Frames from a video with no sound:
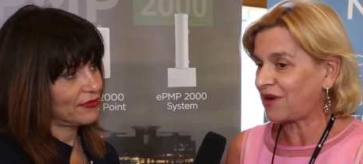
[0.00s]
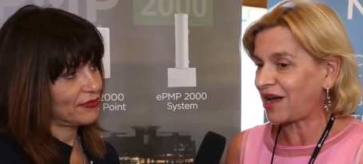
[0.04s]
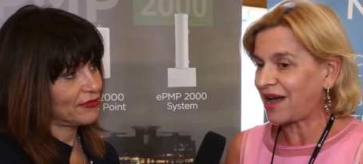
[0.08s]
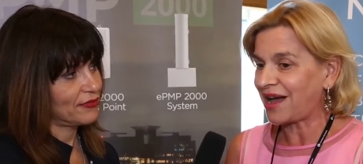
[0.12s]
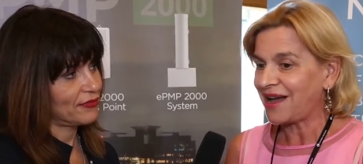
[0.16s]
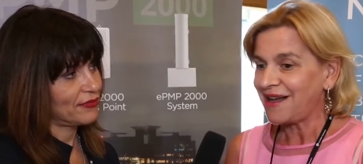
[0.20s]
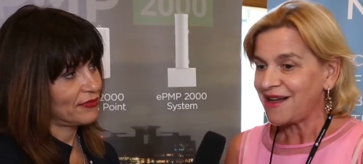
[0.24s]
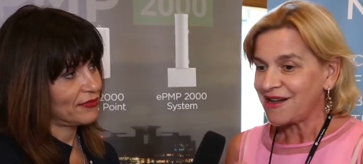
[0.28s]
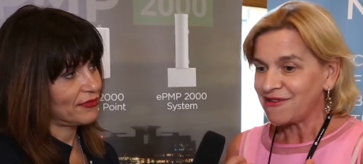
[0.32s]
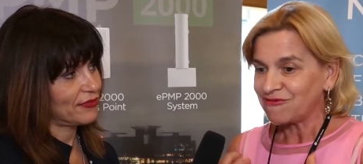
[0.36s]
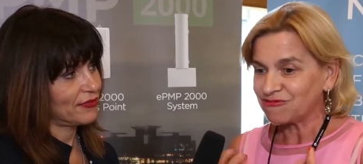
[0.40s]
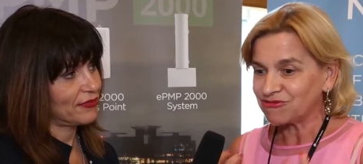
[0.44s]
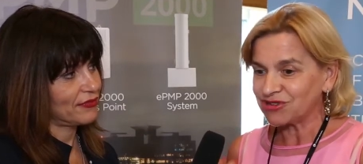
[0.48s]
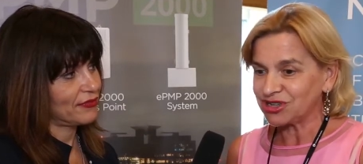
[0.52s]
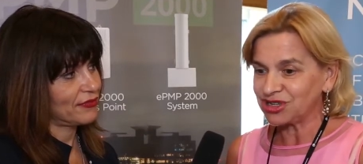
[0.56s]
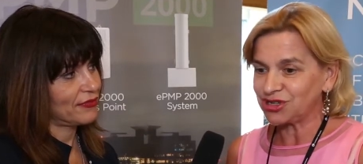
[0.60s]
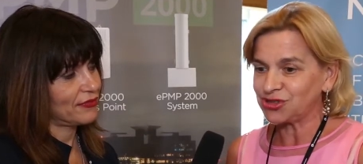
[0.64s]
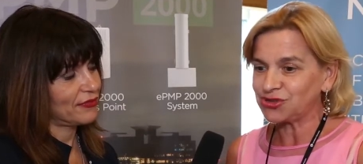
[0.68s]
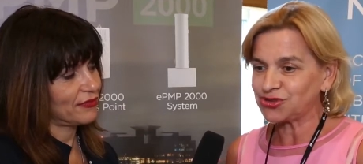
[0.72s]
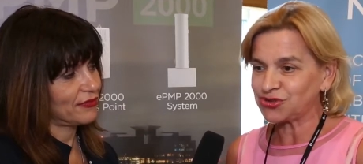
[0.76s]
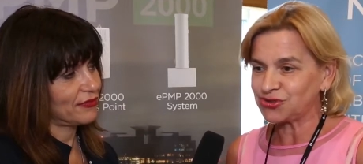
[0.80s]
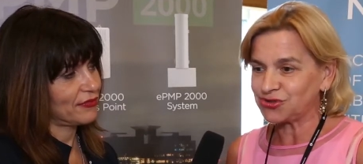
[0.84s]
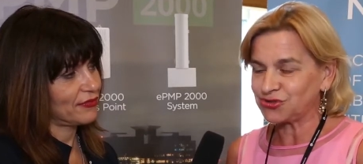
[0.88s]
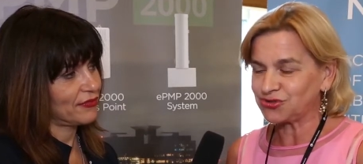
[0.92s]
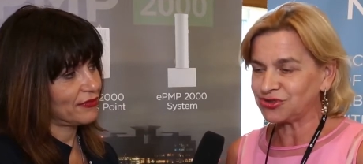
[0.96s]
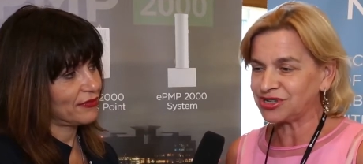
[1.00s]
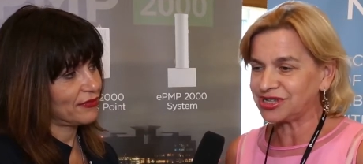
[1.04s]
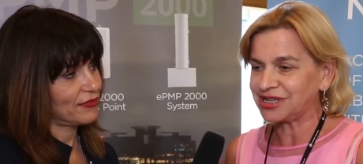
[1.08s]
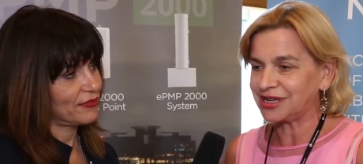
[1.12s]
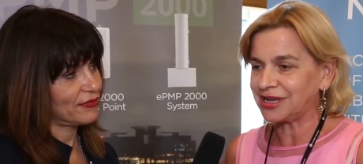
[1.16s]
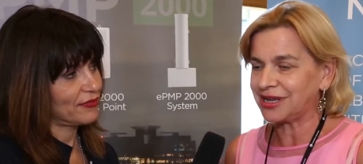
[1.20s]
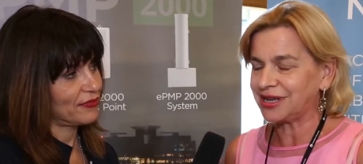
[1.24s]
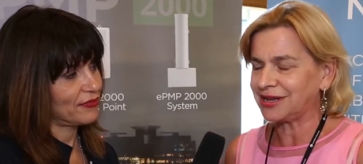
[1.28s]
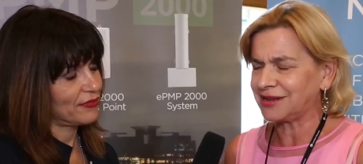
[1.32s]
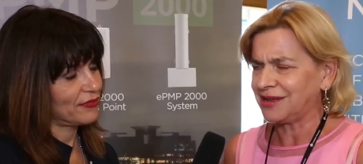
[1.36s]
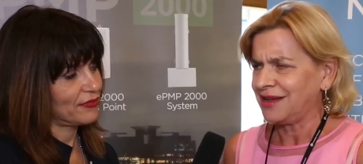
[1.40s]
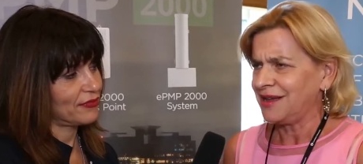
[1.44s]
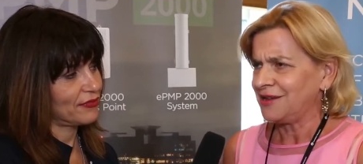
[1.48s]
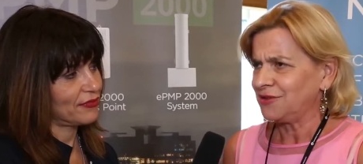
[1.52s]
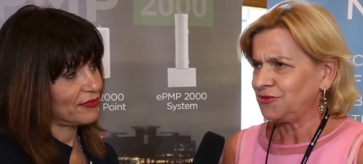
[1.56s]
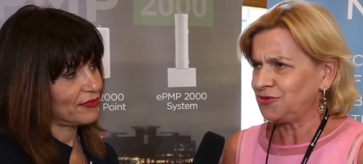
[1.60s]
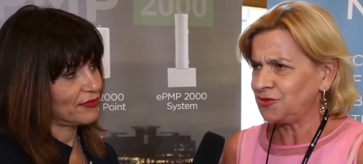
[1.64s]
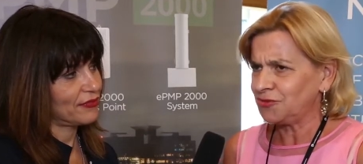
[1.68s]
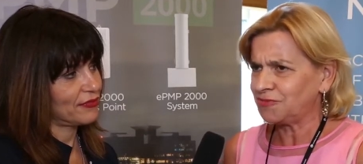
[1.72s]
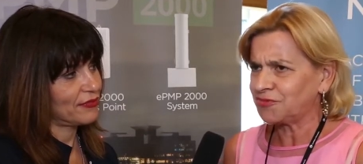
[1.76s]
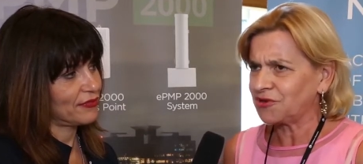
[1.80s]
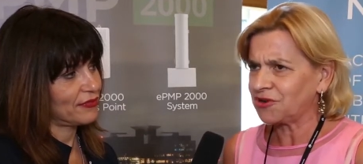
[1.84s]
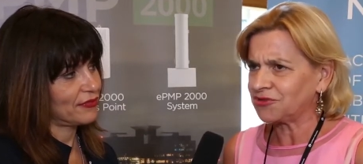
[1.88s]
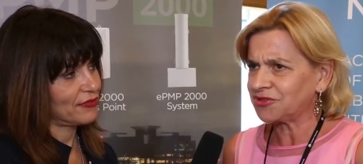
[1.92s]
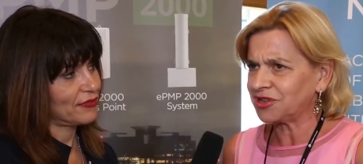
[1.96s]
Speaker 1: are reintroducing introducing
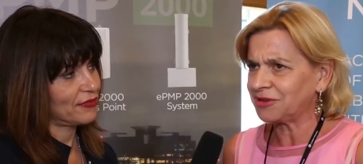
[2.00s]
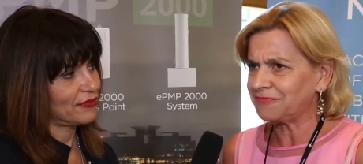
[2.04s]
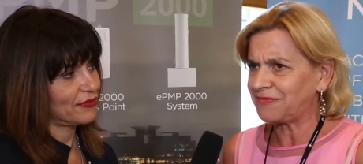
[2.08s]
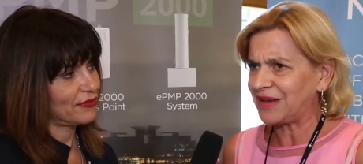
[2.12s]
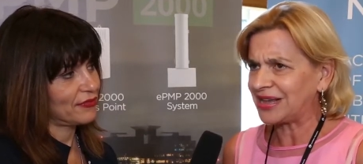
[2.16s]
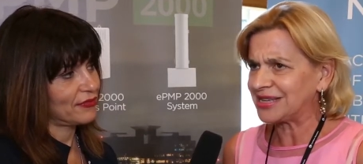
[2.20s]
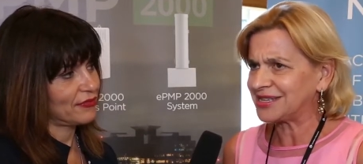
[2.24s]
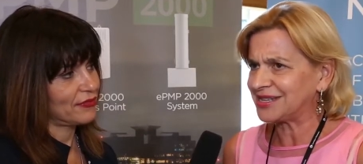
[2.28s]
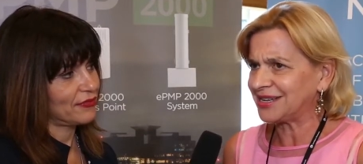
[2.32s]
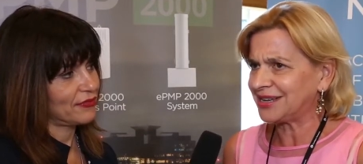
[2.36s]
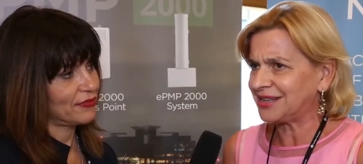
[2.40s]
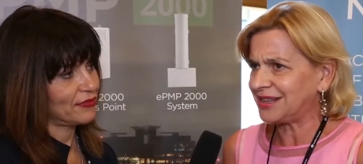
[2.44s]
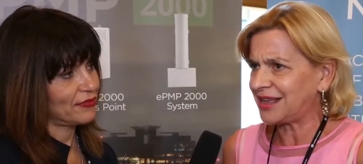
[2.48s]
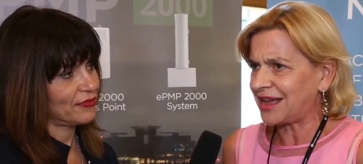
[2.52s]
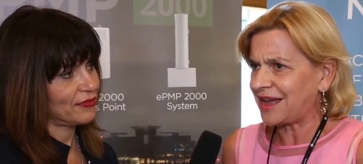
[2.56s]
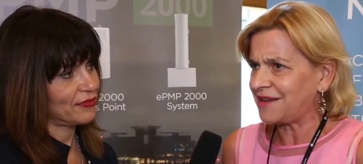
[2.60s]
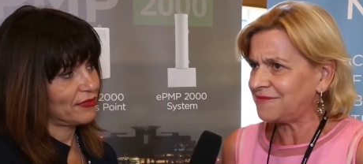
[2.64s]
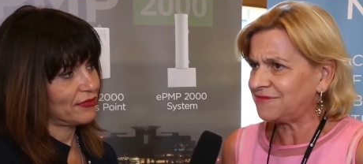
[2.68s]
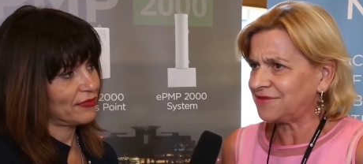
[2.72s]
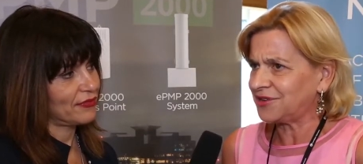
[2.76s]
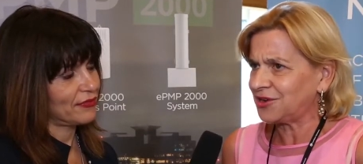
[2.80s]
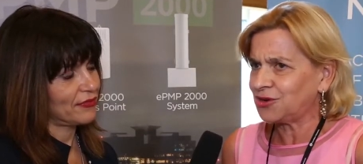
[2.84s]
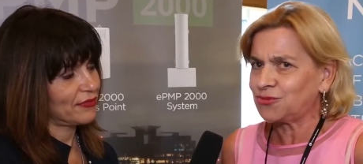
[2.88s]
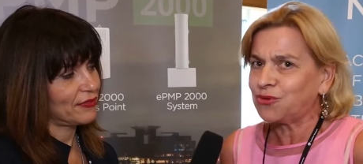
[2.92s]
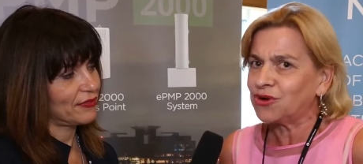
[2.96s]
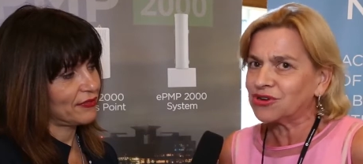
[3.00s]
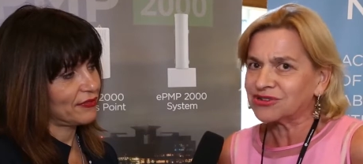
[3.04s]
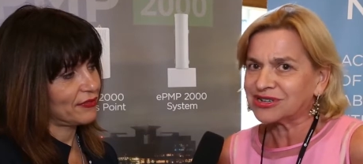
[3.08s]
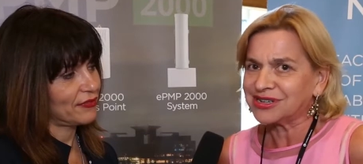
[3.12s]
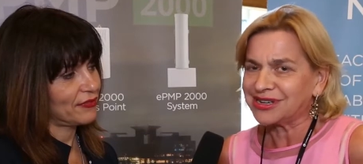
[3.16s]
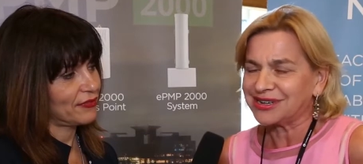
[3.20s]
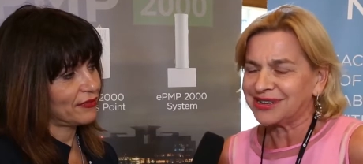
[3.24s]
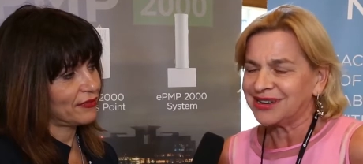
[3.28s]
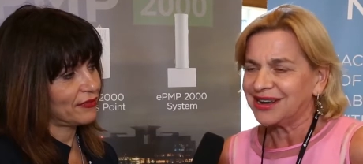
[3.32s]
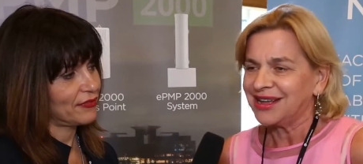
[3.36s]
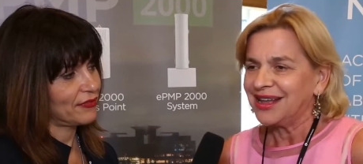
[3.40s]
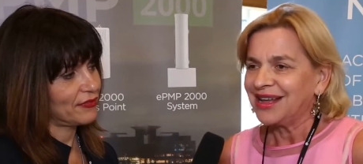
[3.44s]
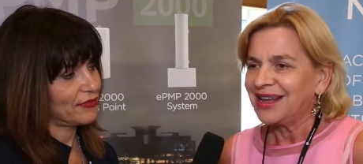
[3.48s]
new product basically every quarter.